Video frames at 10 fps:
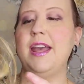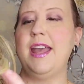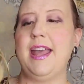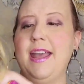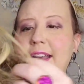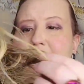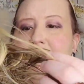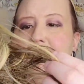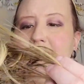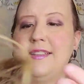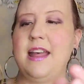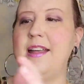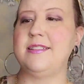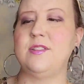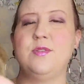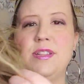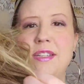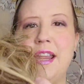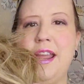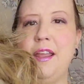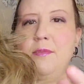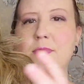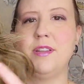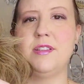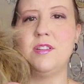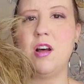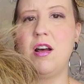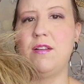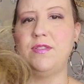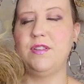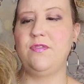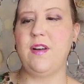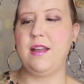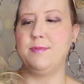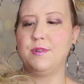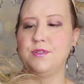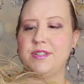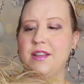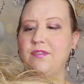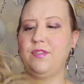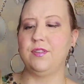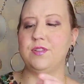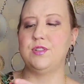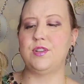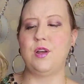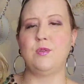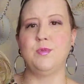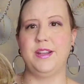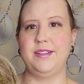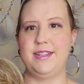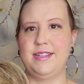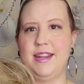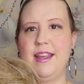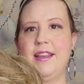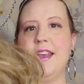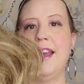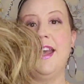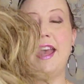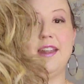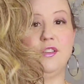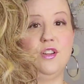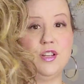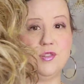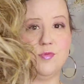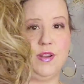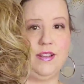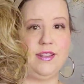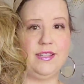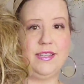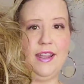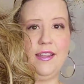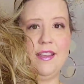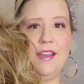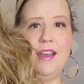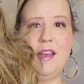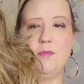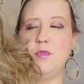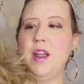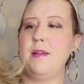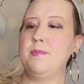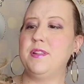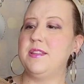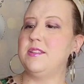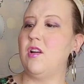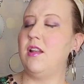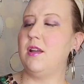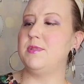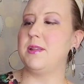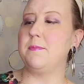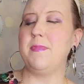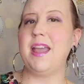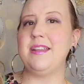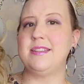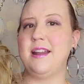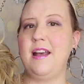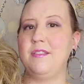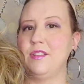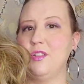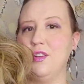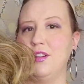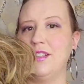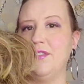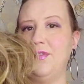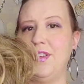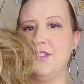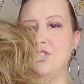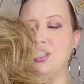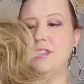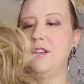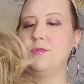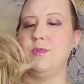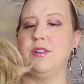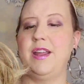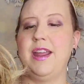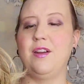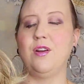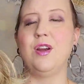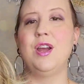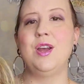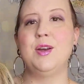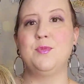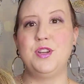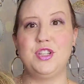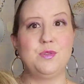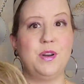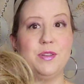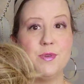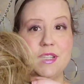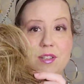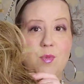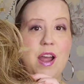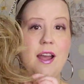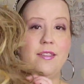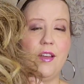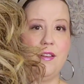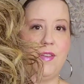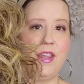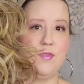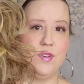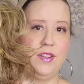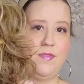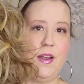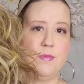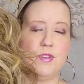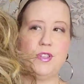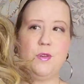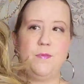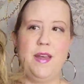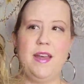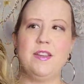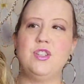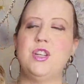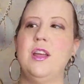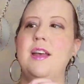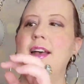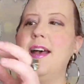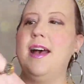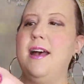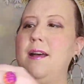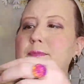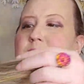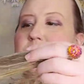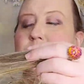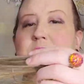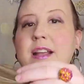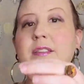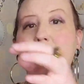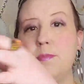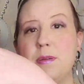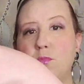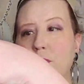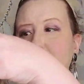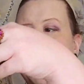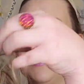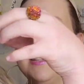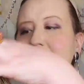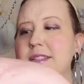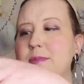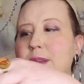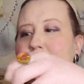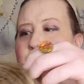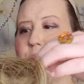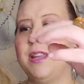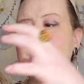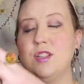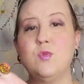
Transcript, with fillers: and this has those same soft fibers that feel so realistic and looks realistic. When I put this on, I was amazed at how this looks and feels just like real hair, which is one of the reasons why I love heat-friendly fibers so much. Um, they do take a little bit more maintenance, but I do think it's